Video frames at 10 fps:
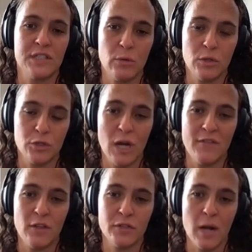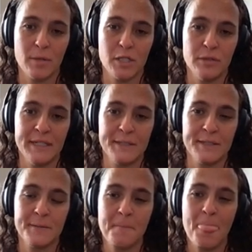that will drive those
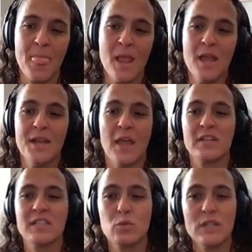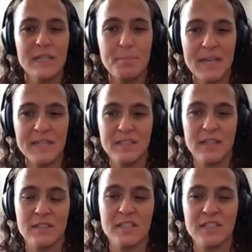opportunities. Now there's a really big,
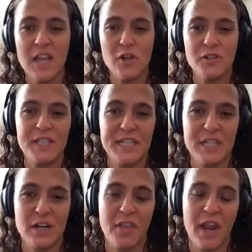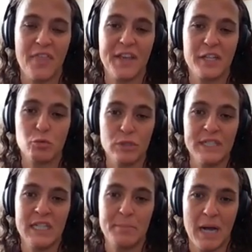there's a subtlety here that I think is
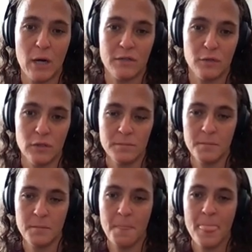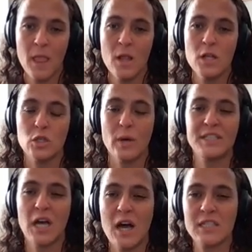really powerful. So I
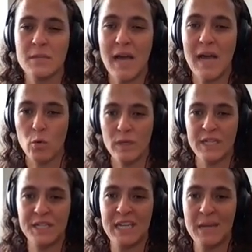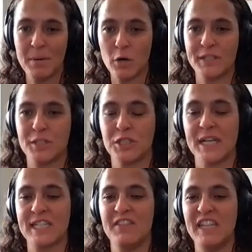talked about, we need to keep our research
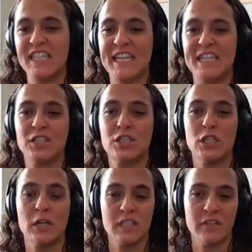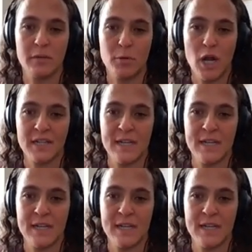activities in service of a product